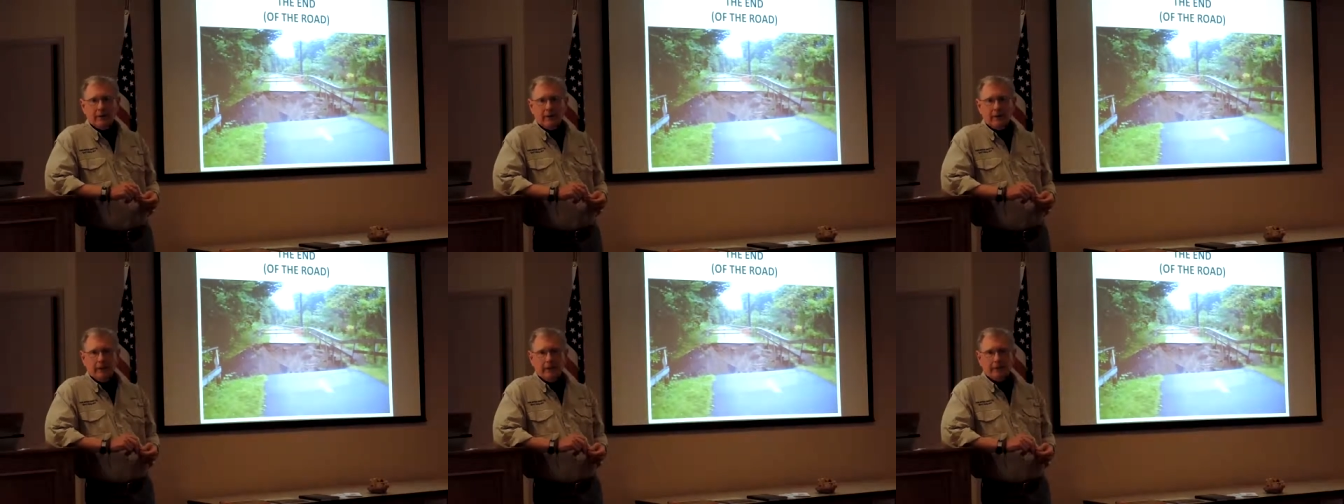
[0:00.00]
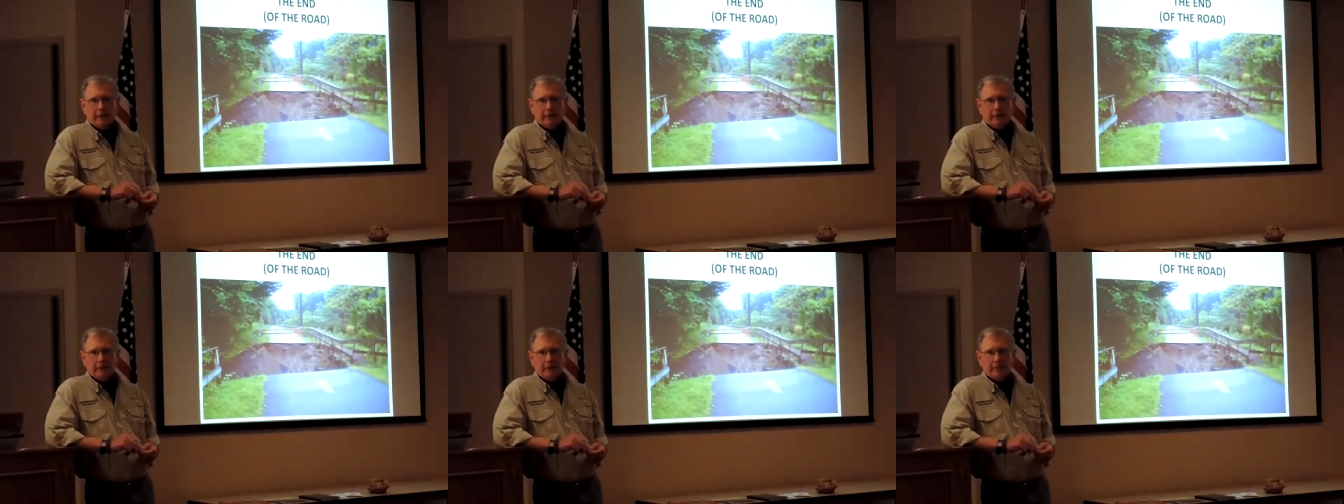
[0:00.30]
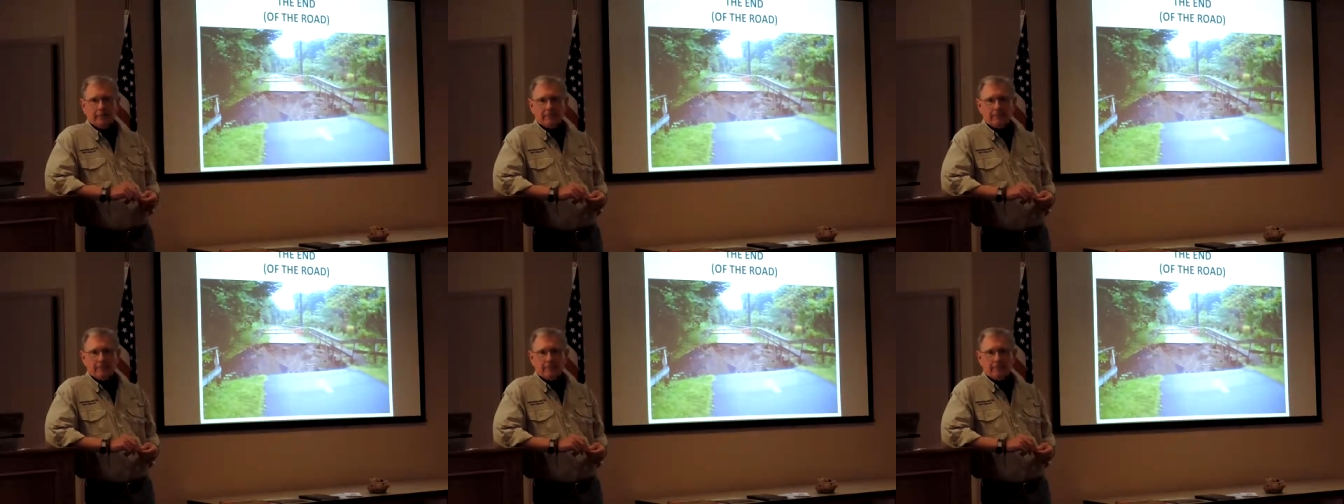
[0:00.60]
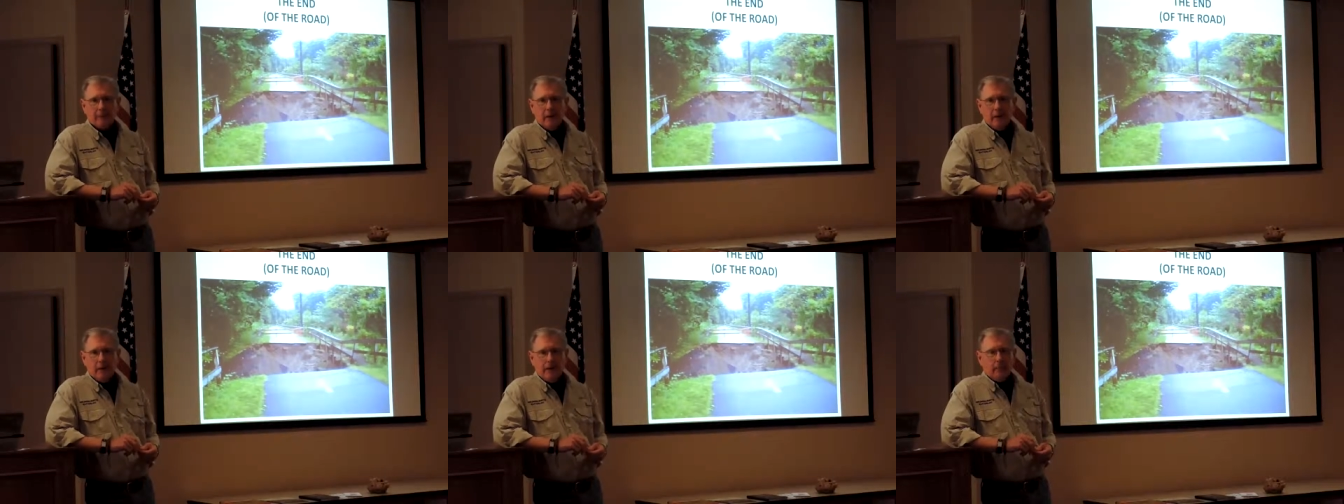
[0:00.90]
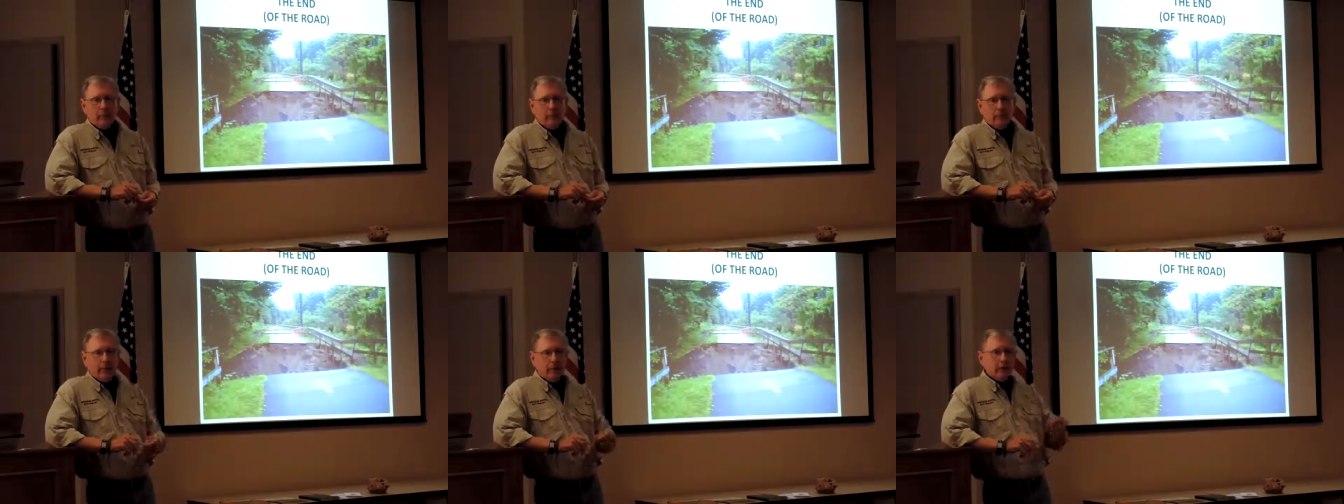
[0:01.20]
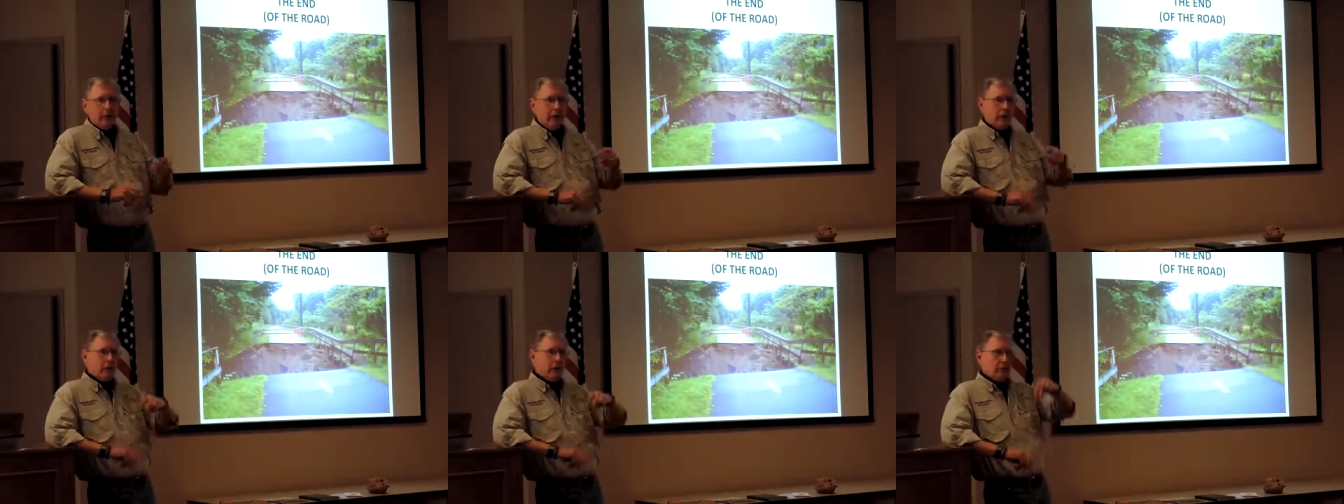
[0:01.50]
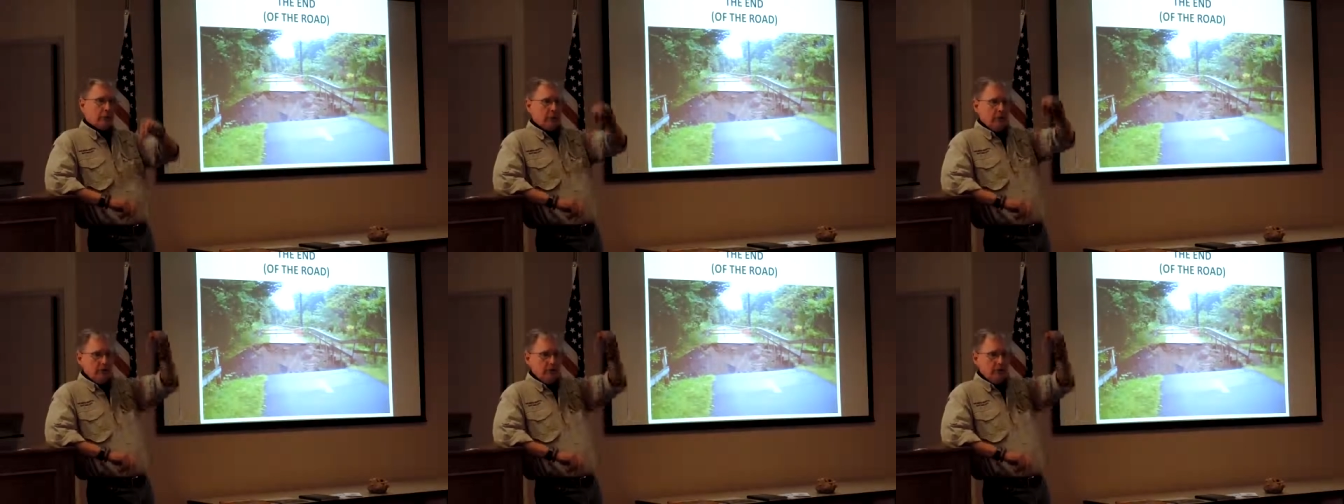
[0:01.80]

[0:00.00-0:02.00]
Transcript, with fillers: Yeah, and because that's